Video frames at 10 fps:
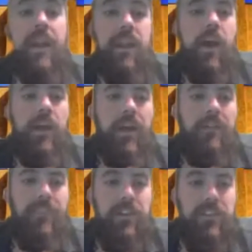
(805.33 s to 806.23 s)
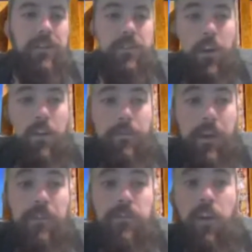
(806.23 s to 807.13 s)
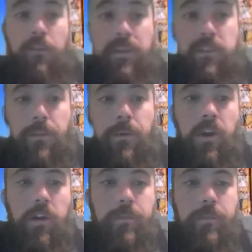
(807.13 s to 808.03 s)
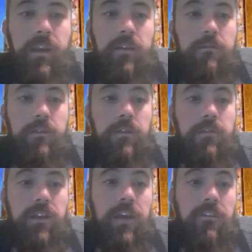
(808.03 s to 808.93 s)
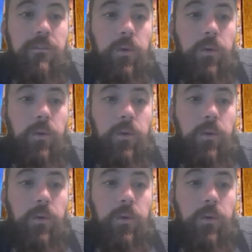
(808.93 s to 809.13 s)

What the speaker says: No, I felt you. I was going over my super dog pick with UCF and Boise.